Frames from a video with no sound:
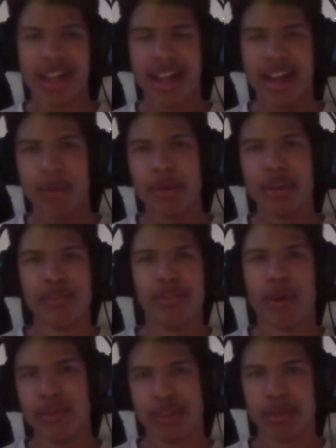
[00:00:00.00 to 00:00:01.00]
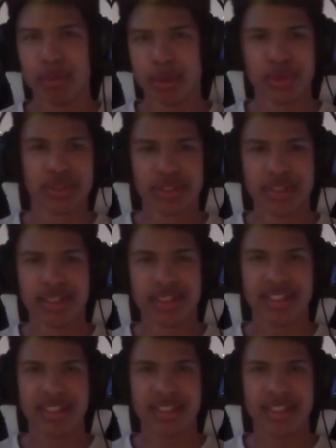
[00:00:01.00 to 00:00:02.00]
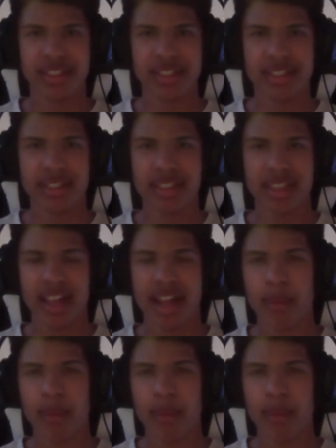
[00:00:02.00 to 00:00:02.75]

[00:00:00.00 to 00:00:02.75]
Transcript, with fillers: I want to evolve as a person. I